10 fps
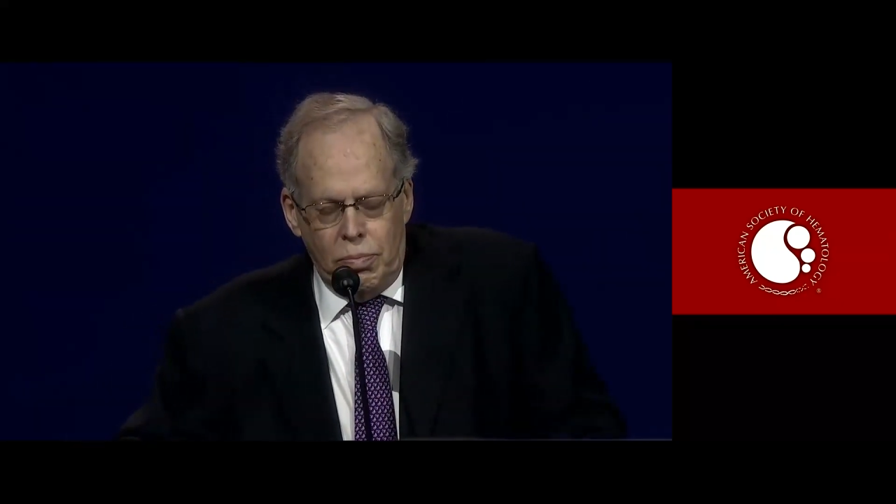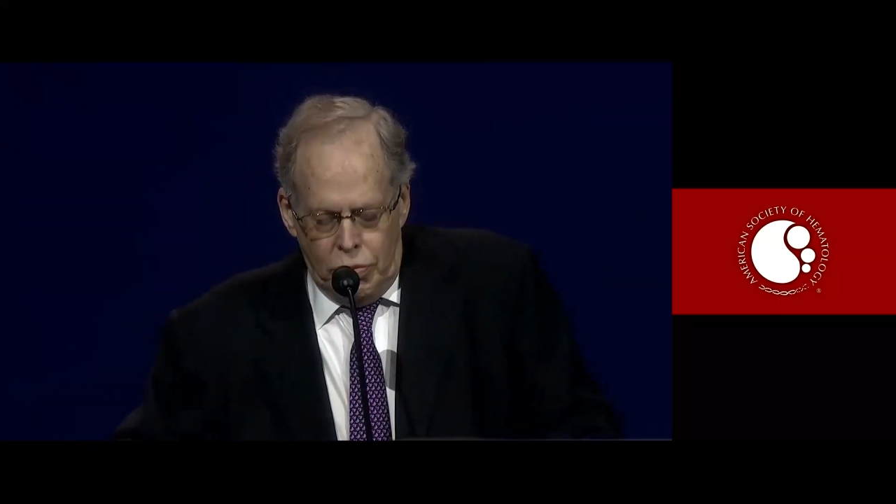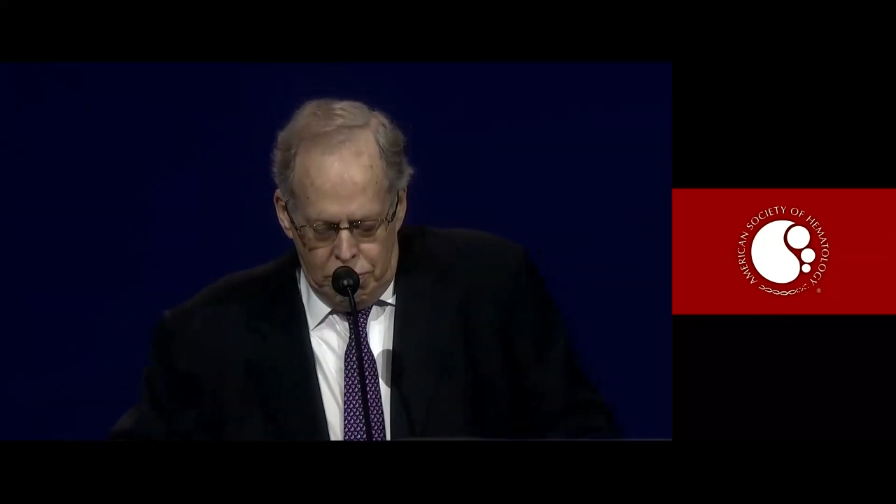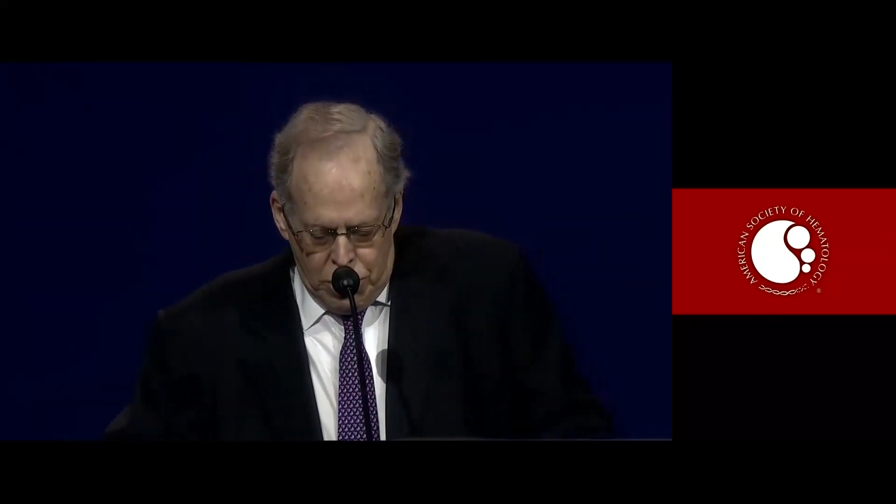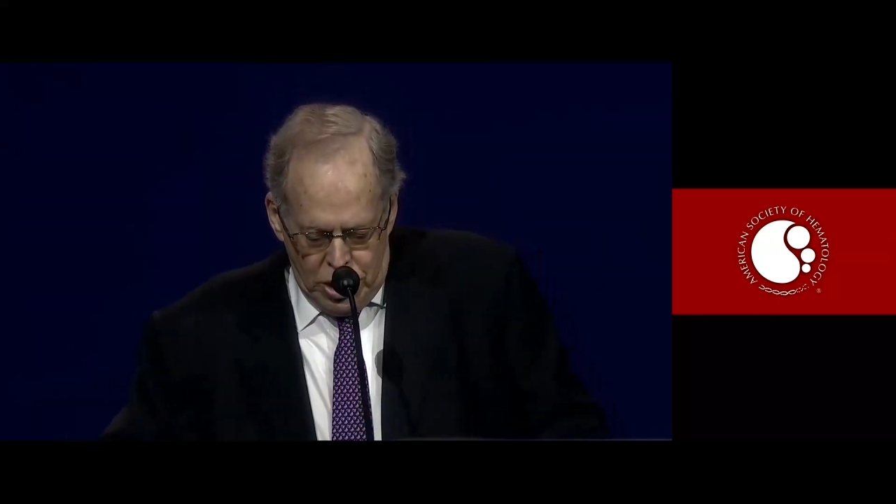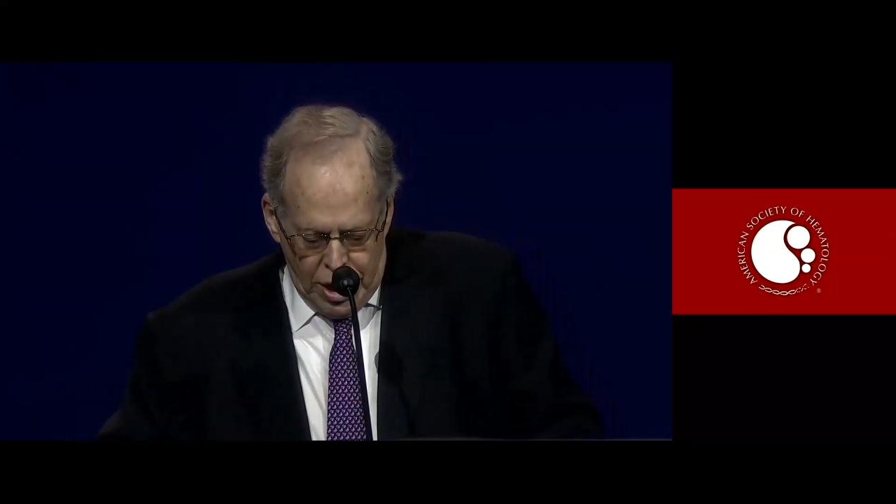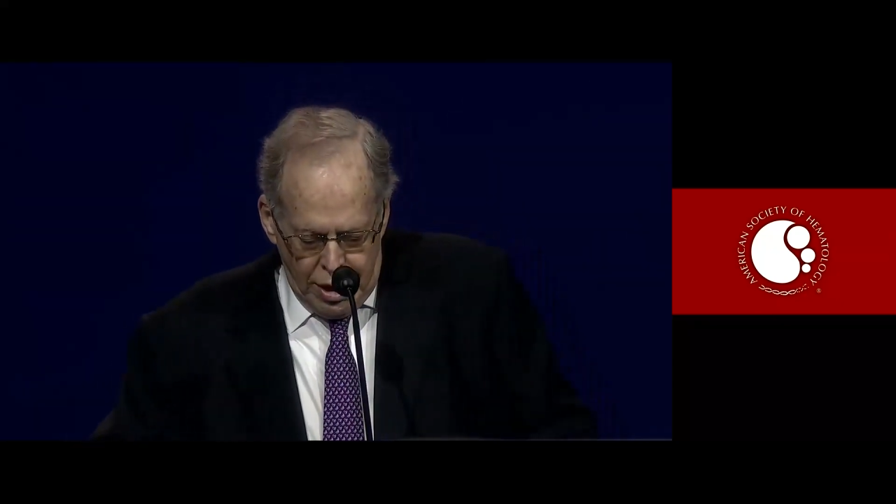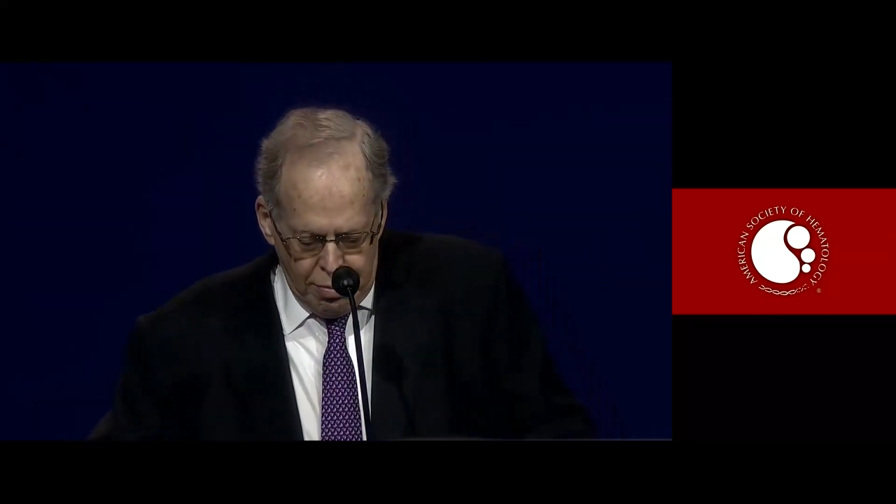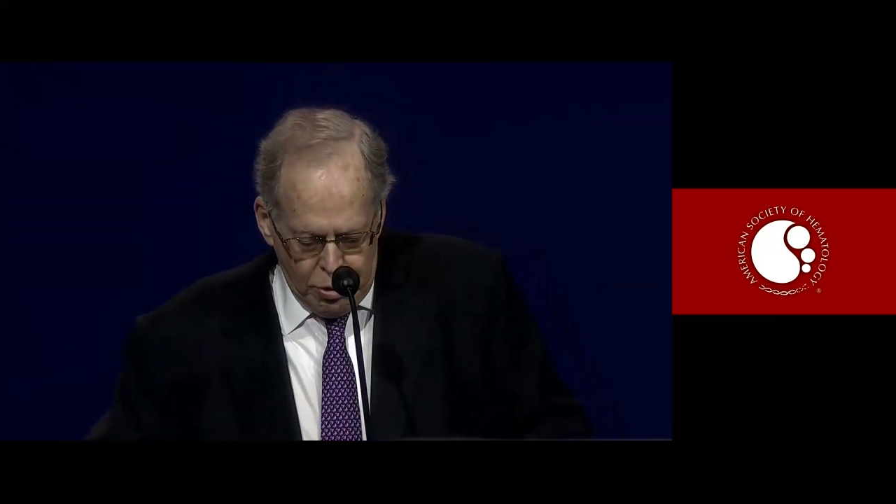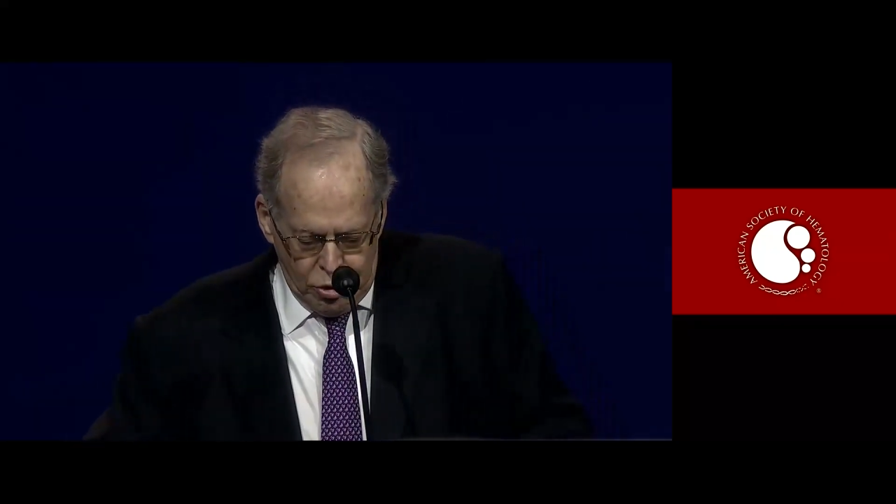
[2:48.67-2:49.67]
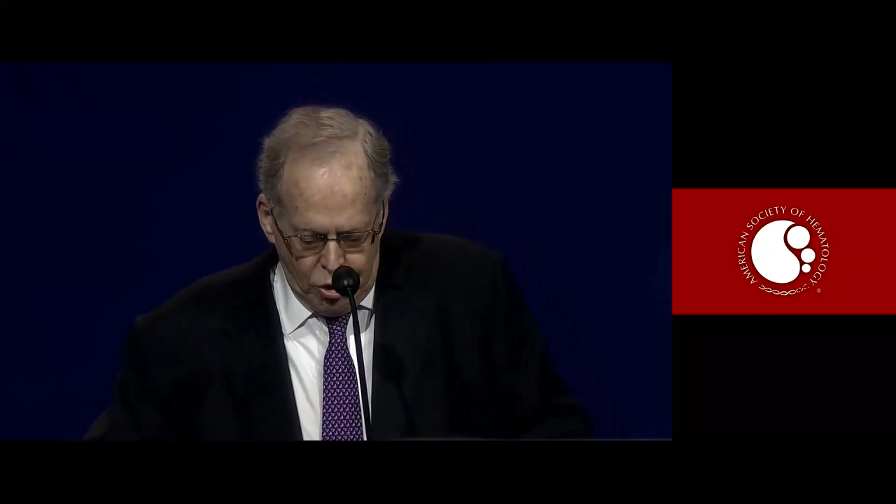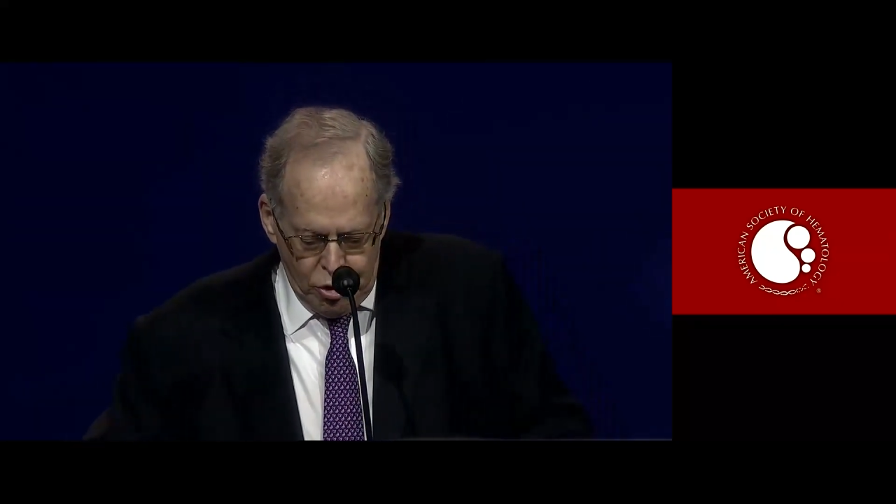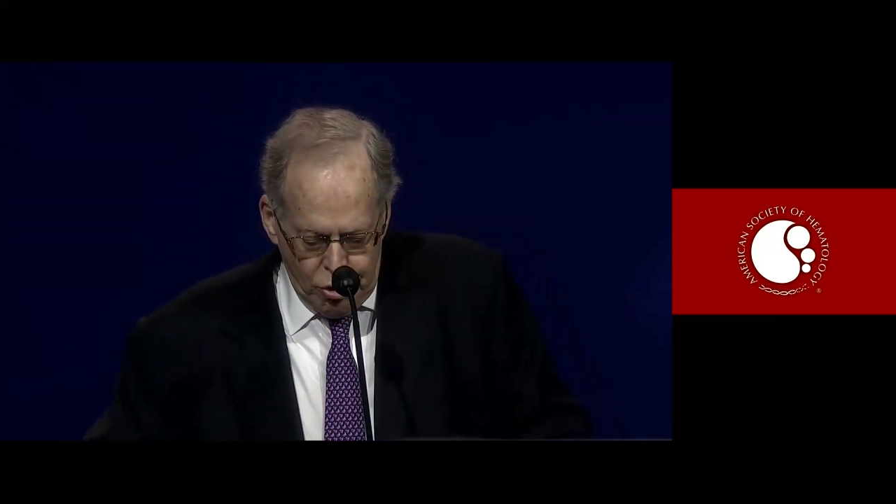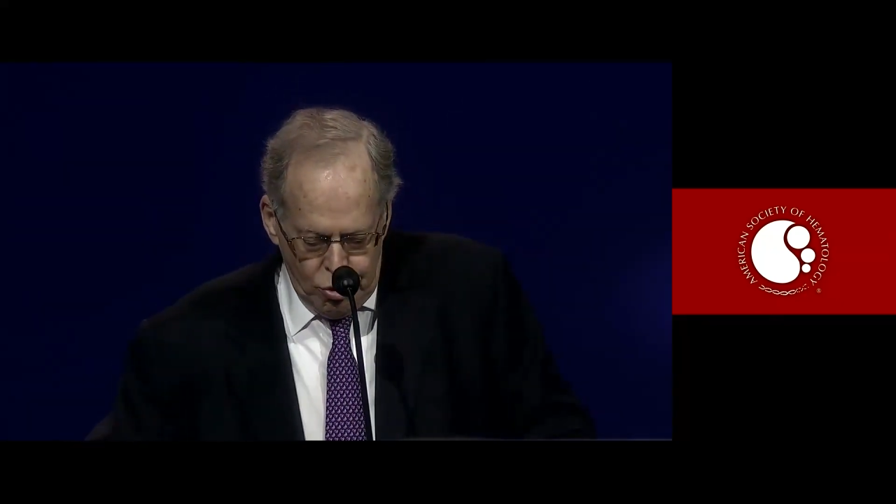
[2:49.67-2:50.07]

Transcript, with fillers: me able to do